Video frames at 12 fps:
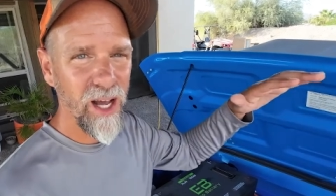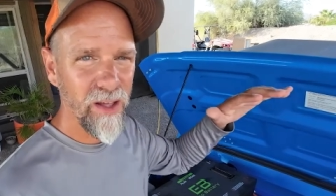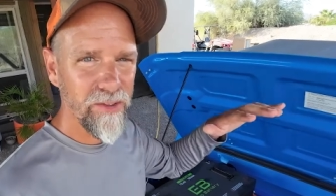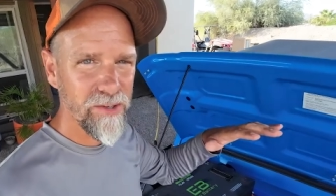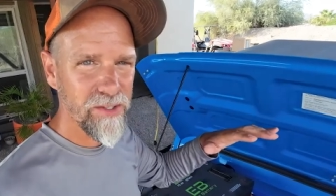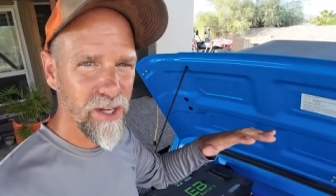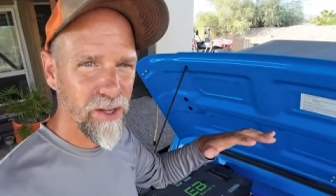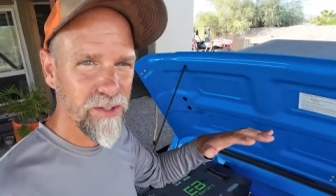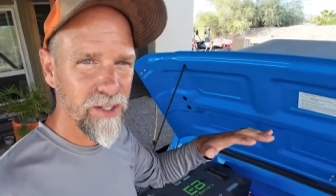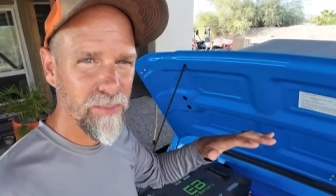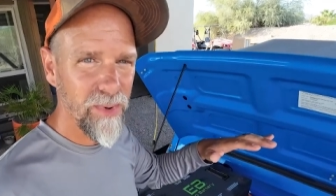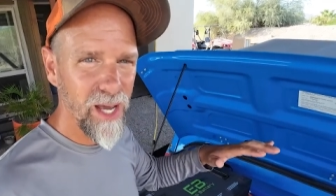other cells
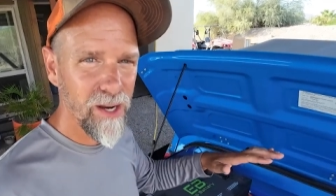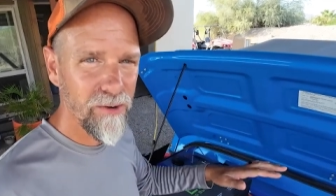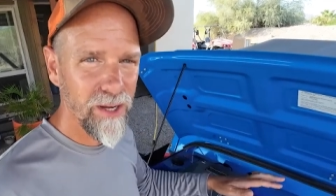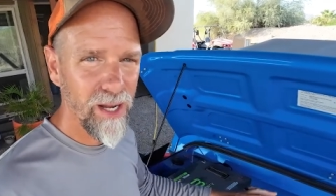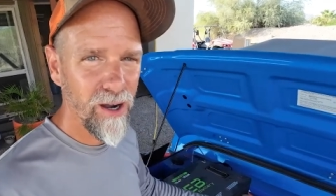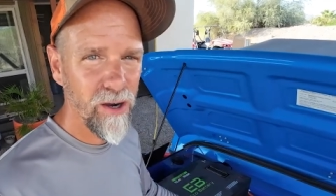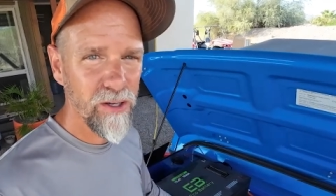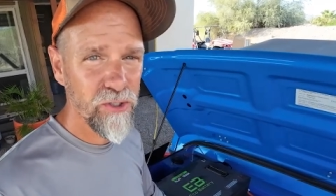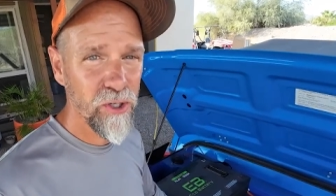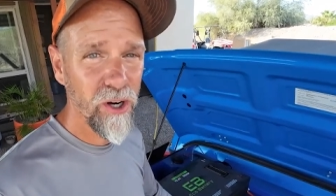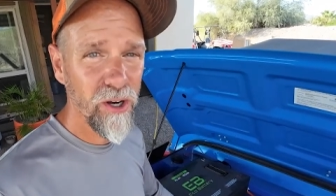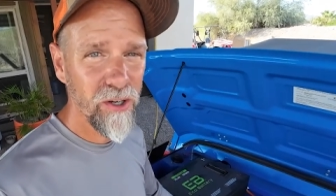in the battery are
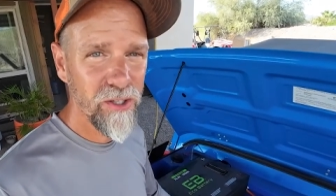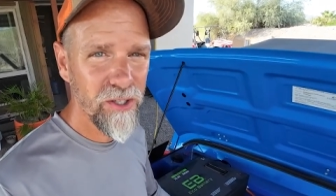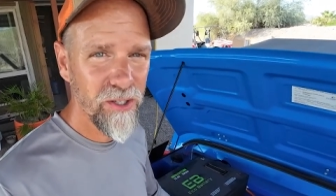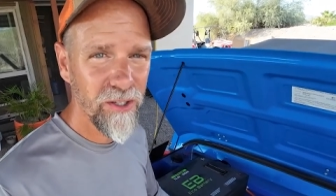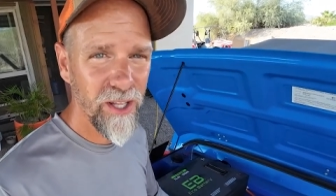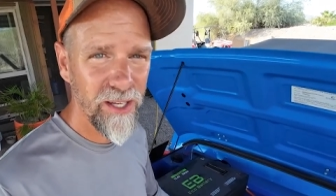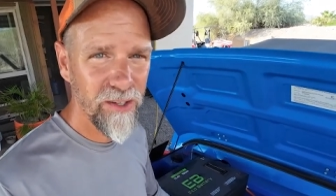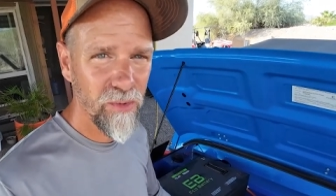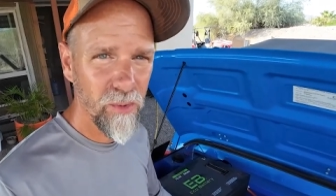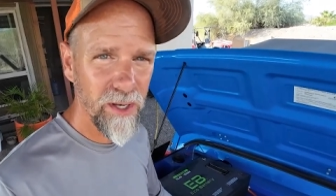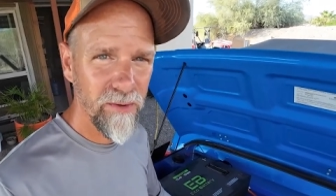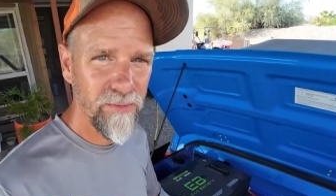charged to like
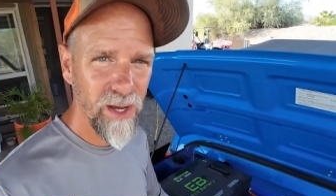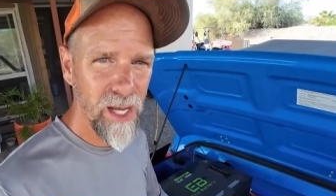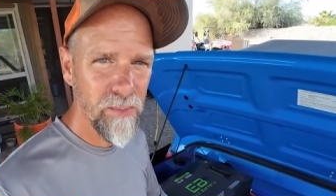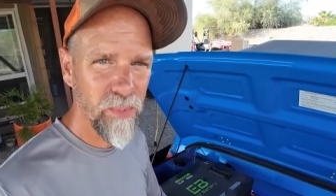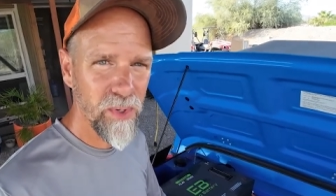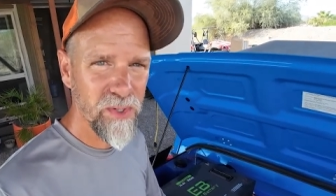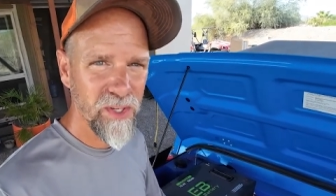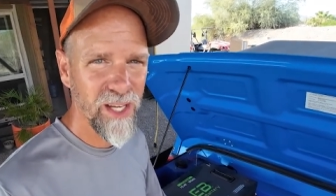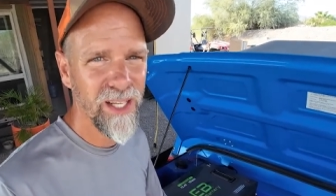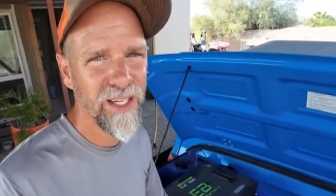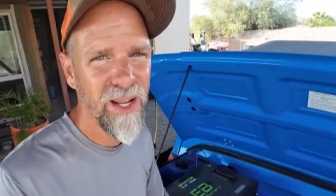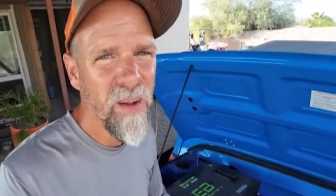25%.